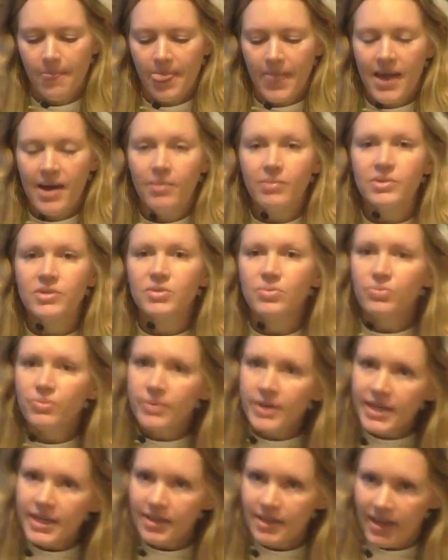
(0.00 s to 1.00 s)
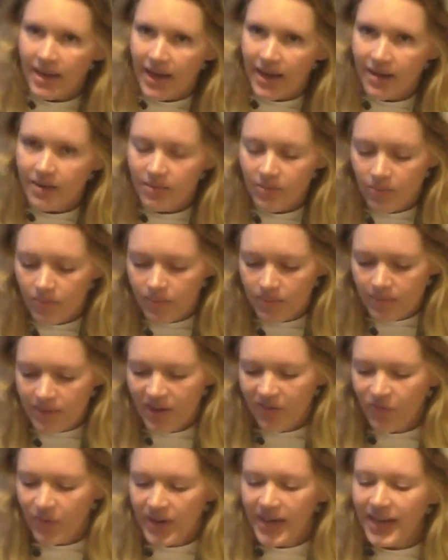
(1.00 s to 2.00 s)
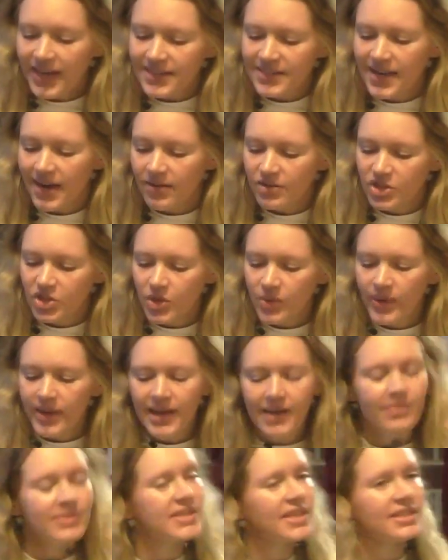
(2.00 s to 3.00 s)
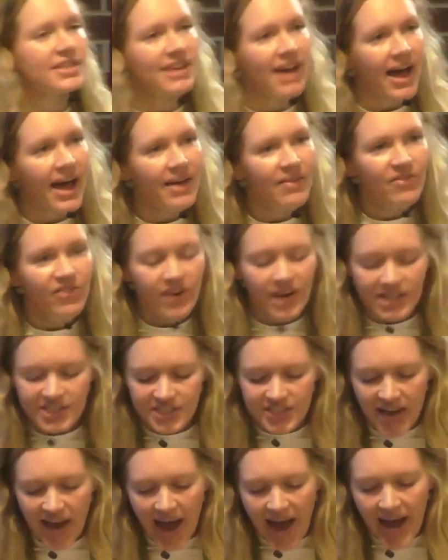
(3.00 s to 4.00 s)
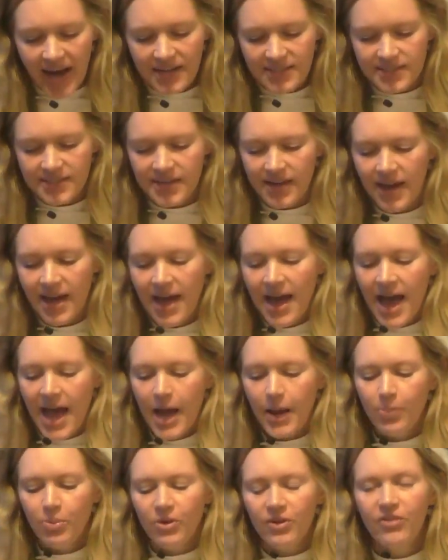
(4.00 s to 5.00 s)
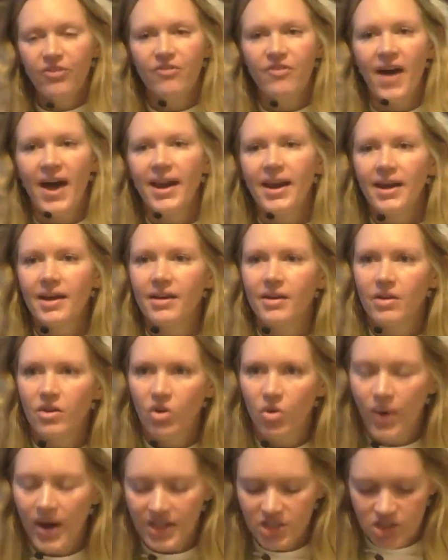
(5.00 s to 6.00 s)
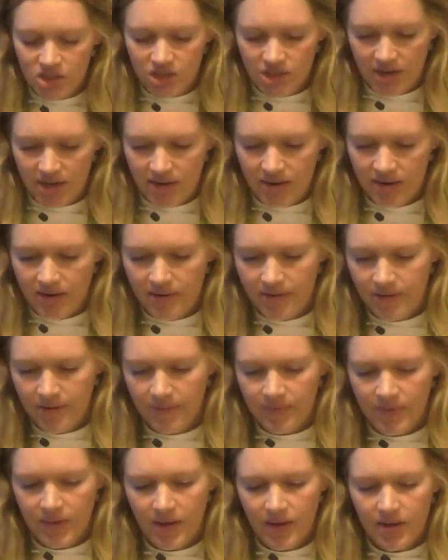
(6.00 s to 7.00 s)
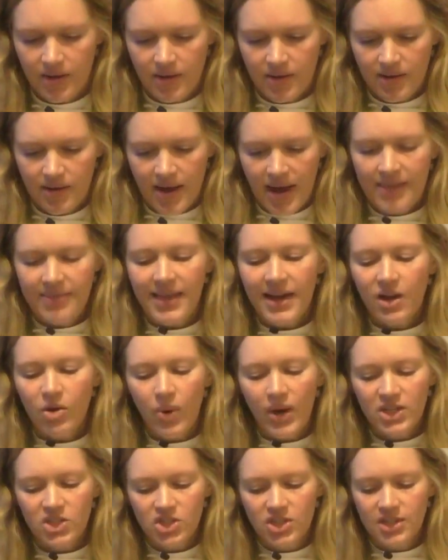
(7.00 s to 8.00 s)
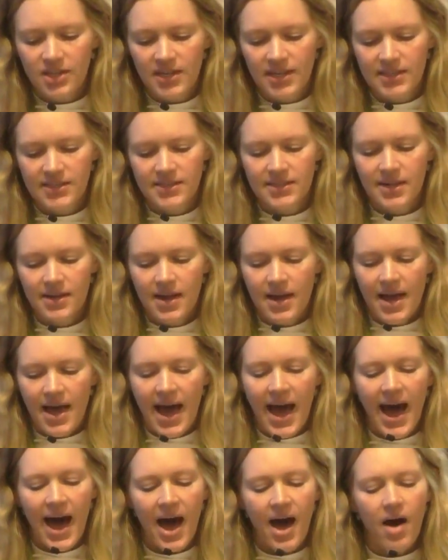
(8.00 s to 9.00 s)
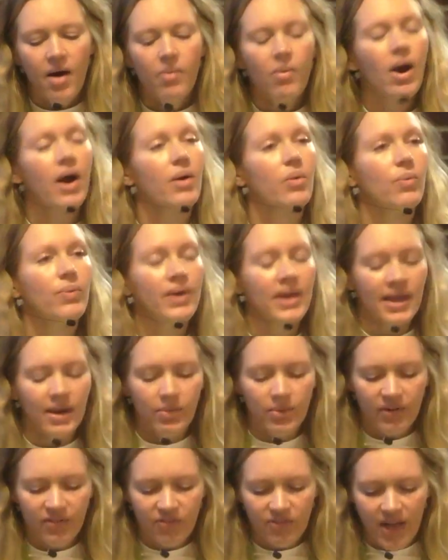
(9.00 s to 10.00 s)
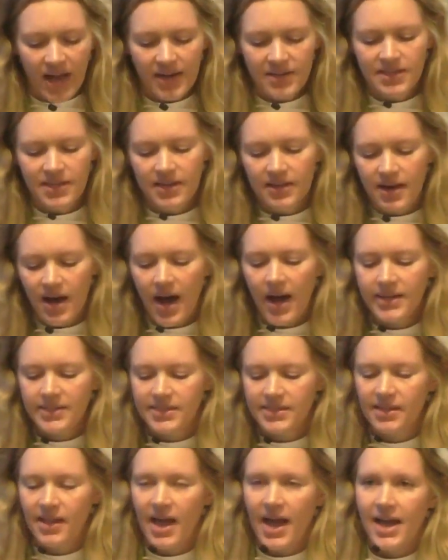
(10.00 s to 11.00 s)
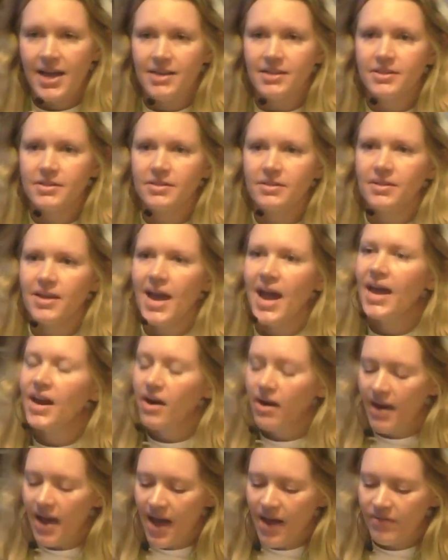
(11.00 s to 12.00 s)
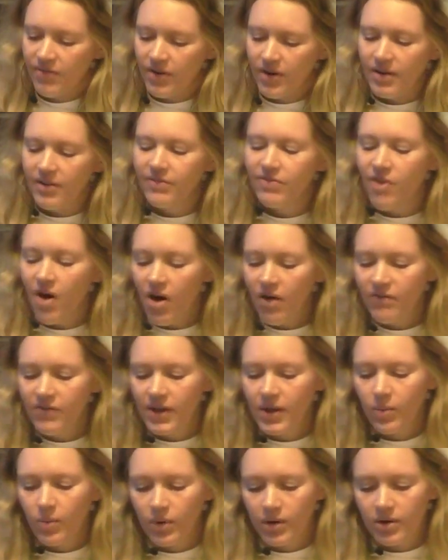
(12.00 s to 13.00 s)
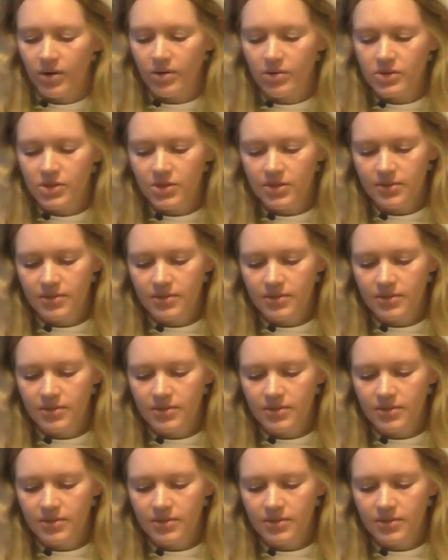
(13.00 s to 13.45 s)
It was really, if we get down to it, it was a time for us to ask a prophetic question. And that question is, how are we reflecting God's light in our ever-evolving world?